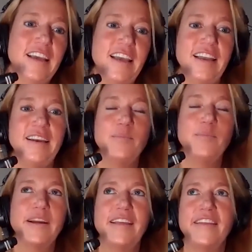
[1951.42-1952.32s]
and
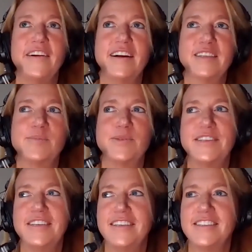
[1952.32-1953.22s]
bringing their
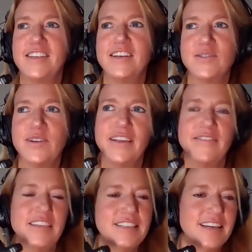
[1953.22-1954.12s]
expertise. Also, I
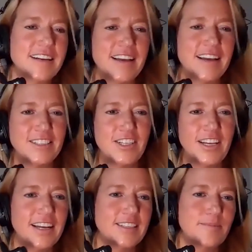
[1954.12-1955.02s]
love the
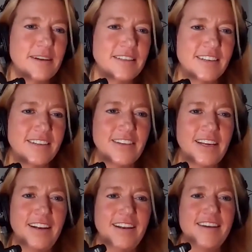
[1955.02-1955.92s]
technology aspect of
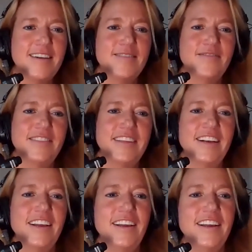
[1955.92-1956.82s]
it. That
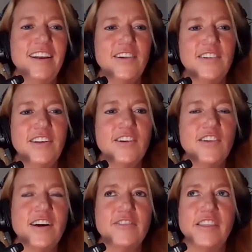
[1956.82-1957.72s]
you
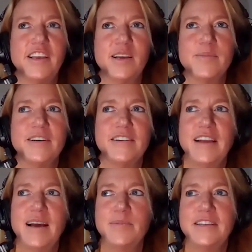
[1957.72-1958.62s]
don't often think about
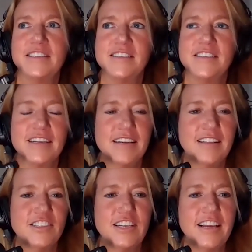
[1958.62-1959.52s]
happiness and
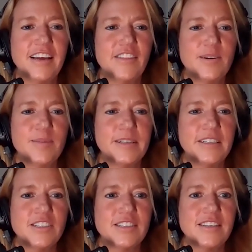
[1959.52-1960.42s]
technology together,
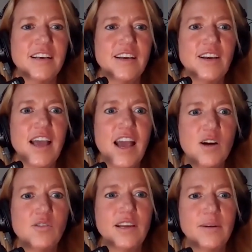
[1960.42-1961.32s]
but just
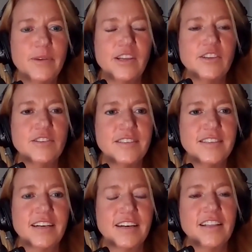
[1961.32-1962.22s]
how can we use
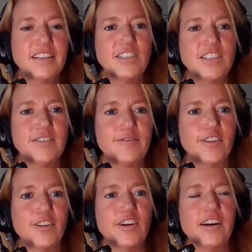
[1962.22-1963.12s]
technology to
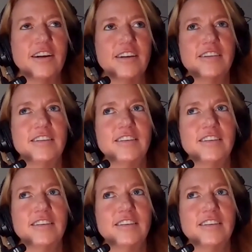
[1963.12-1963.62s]
further